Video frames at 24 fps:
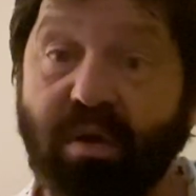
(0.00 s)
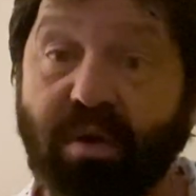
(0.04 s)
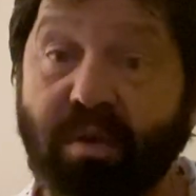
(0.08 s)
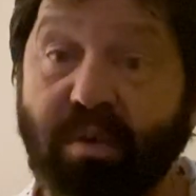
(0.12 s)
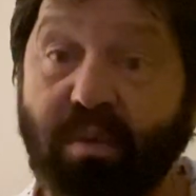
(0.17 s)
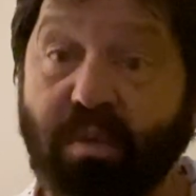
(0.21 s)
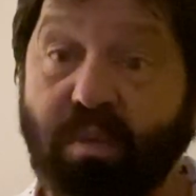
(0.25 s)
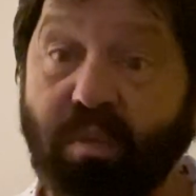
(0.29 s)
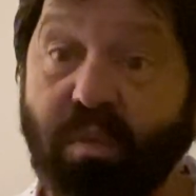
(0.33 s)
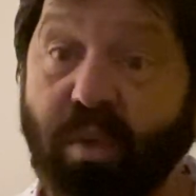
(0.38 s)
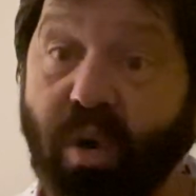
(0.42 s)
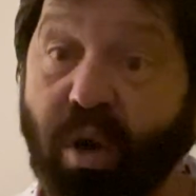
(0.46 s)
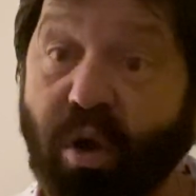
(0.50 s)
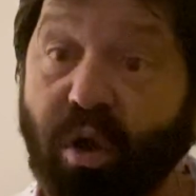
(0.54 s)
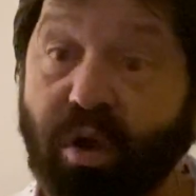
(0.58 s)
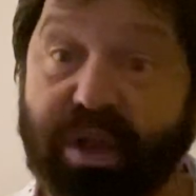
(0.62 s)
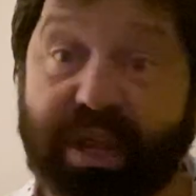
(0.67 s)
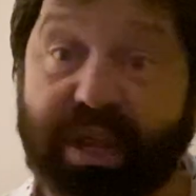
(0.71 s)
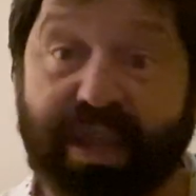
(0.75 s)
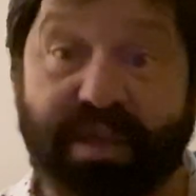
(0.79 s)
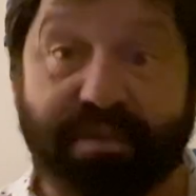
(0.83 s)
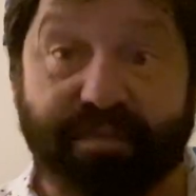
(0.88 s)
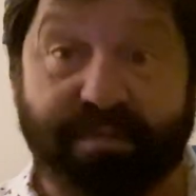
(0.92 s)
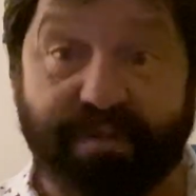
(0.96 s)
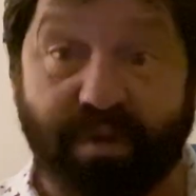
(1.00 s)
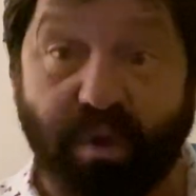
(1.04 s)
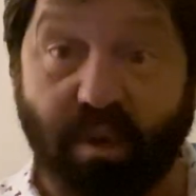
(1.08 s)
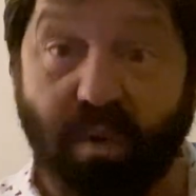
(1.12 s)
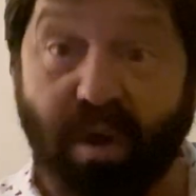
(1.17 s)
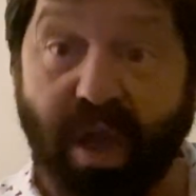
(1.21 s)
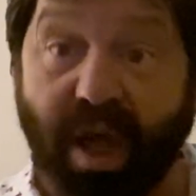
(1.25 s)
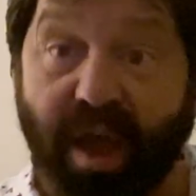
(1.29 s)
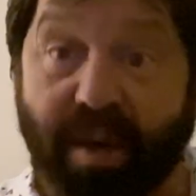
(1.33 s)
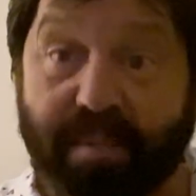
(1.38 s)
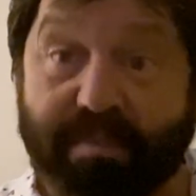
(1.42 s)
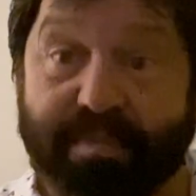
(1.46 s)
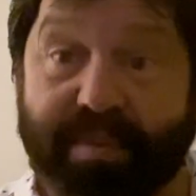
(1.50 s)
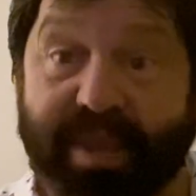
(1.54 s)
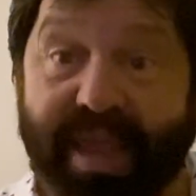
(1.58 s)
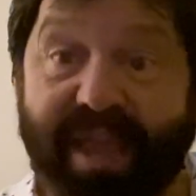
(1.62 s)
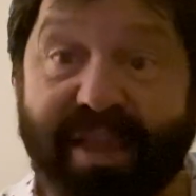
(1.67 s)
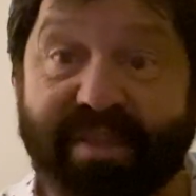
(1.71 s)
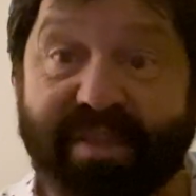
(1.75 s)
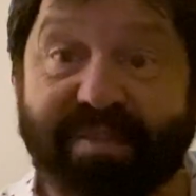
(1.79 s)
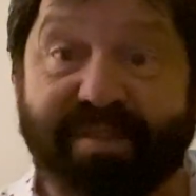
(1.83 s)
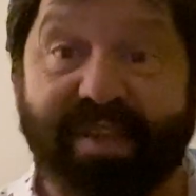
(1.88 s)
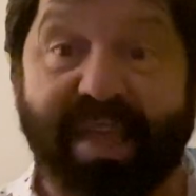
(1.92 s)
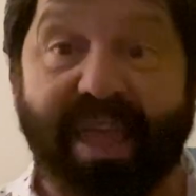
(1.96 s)
world info
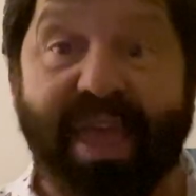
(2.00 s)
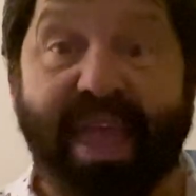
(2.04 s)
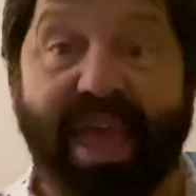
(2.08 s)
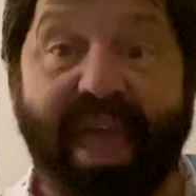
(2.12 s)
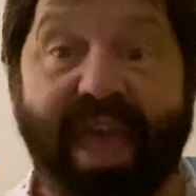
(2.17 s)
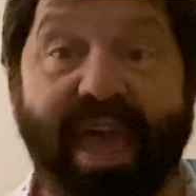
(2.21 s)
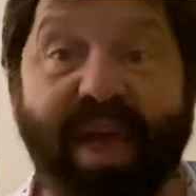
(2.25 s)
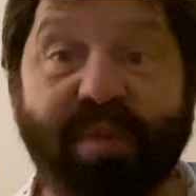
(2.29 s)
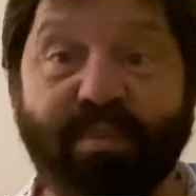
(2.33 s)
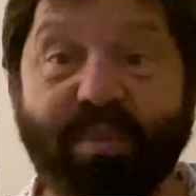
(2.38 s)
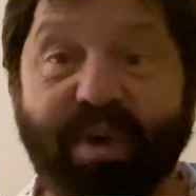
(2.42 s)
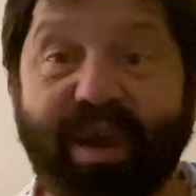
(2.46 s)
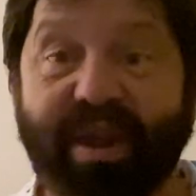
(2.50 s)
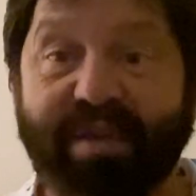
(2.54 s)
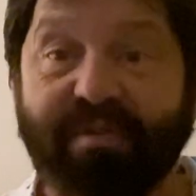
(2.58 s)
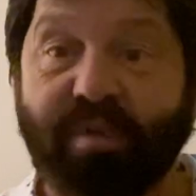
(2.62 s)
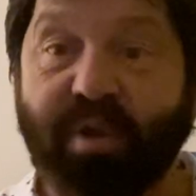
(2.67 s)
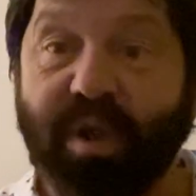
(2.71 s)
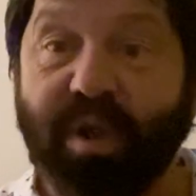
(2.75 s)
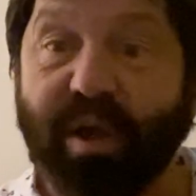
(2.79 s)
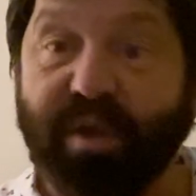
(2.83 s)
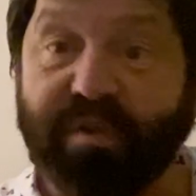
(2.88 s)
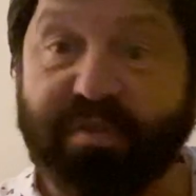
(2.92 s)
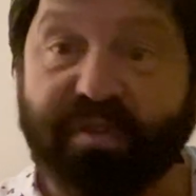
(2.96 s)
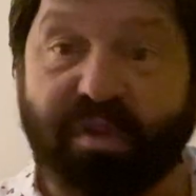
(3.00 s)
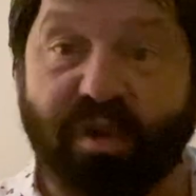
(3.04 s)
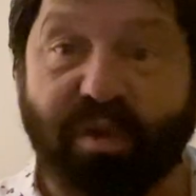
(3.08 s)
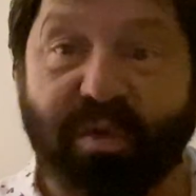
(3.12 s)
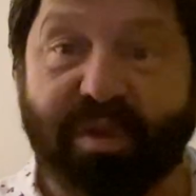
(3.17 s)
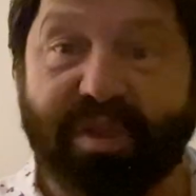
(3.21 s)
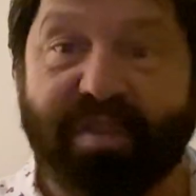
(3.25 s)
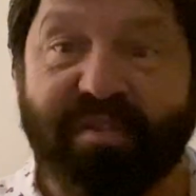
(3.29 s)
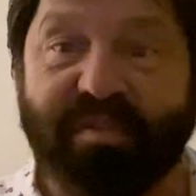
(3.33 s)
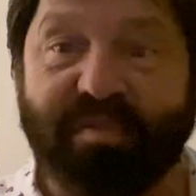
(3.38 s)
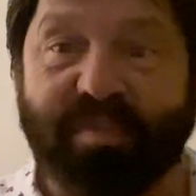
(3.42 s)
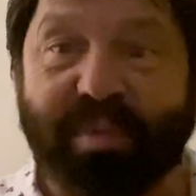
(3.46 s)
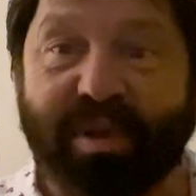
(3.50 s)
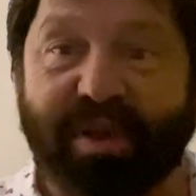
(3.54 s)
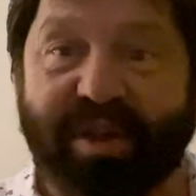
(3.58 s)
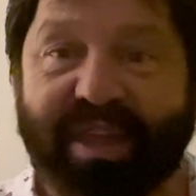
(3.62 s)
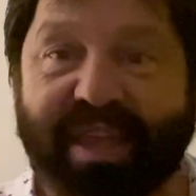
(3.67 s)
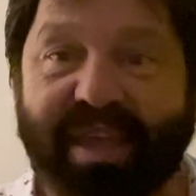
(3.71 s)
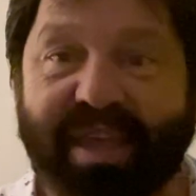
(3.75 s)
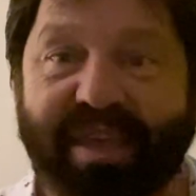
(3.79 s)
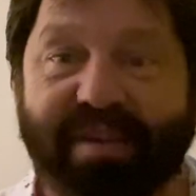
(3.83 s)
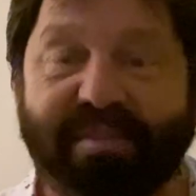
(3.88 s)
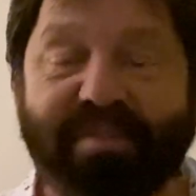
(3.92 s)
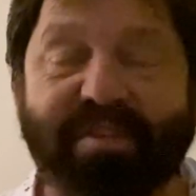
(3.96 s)
updates and whatever else Holy Spirit
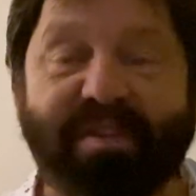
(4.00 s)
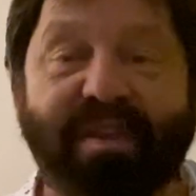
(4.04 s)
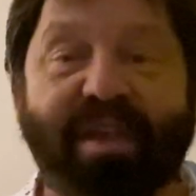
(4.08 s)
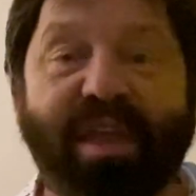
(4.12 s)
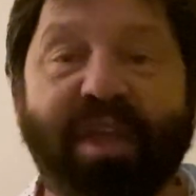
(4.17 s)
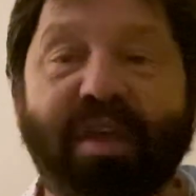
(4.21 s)
gives.